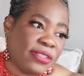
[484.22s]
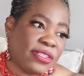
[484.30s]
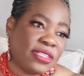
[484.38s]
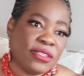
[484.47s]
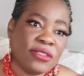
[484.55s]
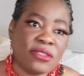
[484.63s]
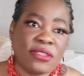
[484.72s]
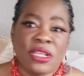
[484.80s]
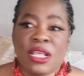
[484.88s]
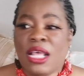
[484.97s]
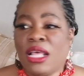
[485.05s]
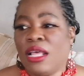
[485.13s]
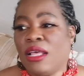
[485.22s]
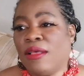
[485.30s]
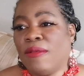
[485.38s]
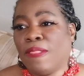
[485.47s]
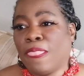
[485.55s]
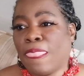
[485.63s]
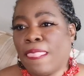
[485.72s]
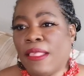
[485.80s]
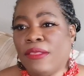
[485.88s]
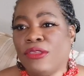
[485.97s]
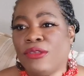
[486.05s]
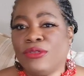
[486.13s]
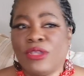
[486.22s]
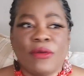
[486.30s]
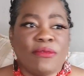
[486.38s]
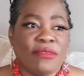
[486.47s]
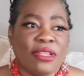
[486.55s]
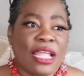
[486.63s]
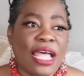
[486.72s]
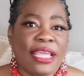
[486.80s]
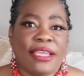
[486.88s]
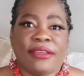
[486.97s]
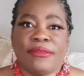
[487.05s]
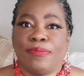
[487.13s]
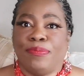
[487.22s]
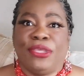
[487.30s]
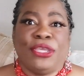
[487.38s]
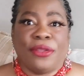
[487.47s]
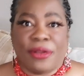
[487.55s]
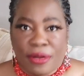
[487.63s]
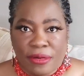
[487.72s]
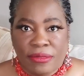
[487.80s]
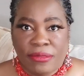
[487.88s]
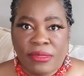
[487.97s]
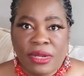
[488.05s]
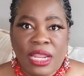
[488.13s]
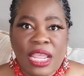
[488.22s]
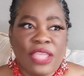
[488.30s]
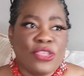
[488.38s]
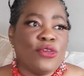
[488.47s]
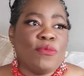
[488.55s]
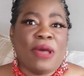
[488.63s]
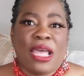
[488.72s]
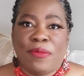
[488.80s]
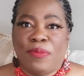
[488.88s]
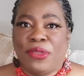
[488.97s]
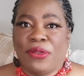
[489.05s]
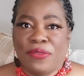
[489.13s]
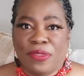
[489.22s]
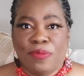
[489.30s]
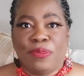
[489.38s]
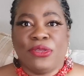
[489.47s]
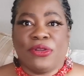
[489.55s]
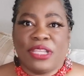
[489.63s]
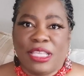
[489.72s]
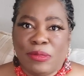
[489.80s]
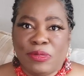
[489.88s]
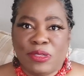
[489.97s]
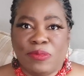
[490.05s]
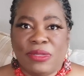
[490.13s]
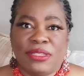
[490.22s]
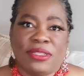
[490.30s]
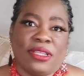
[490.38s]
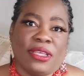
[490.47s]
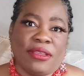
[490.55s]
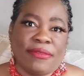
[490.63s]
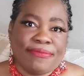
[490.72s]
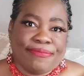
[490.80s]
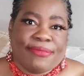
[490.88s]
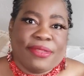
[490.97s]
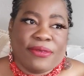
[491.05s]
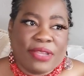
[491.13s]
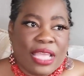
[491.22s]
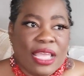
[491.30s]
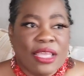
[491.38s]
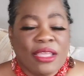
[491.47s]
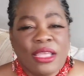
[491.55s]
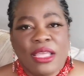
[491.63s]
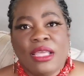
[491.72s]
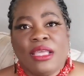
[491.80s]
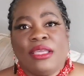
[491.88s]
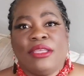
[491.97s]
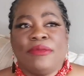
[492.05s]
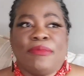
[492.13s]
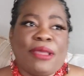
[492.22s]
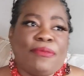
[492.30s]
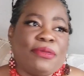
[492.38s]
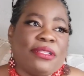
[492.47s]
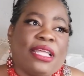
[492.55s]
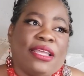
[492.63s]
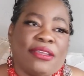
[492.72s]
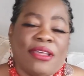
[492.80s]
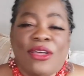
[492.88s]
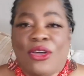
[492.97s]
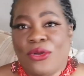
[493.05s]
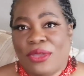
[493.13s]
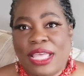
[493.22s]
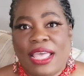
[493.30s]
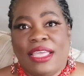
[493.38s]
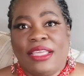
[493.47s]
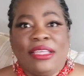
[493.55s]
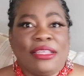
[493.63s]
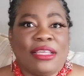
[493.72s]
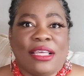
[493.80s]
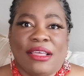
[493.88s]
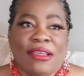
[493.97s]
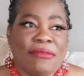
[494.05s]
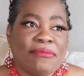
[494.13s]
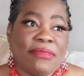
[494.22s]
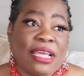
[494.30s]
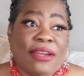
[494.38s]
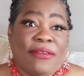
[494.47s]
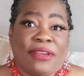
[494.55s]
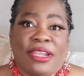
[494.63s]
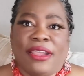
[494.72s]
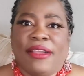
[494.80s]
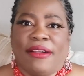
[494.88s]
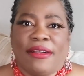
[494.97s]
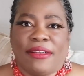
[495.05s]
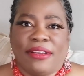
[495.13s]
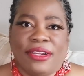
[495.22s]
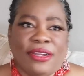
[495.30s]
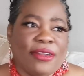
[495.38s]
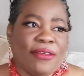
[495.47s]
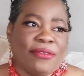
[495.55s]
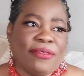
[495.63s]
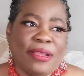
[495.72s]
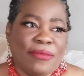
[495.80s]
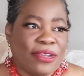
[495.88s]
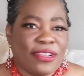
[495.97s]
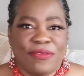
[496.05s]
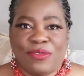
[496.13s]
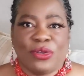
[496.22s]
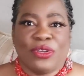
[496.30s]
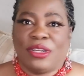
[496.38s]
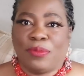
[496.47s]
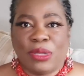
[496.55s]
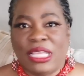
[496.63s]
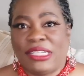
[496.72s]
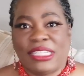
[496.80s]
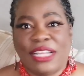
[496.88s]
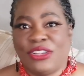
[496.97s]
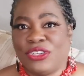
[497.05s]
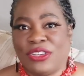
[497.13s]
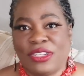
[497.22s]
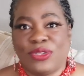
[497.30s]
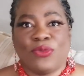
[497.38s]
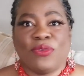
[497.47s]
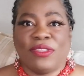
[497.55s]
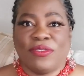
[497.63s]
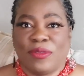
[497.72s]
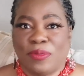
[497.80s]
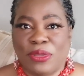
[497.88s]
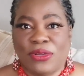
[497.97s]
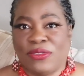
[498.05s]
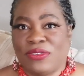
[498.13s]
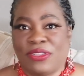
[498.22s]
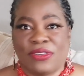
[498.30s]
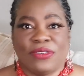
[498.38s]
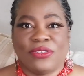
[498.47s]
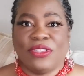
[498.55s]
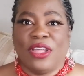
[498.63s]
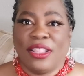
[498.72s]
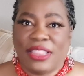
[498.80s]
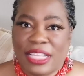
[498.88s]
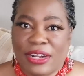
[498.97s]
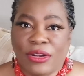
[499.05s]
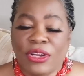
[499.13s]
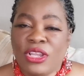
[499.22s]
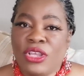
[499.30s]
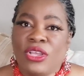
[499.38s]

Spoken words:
instance, you don't like beer and you buy beer, the beer keeps missing. Okay. You might be like, oh, okay, I don't care. You know, I'm not even going to pay attention as to whether the beer is there or is not there.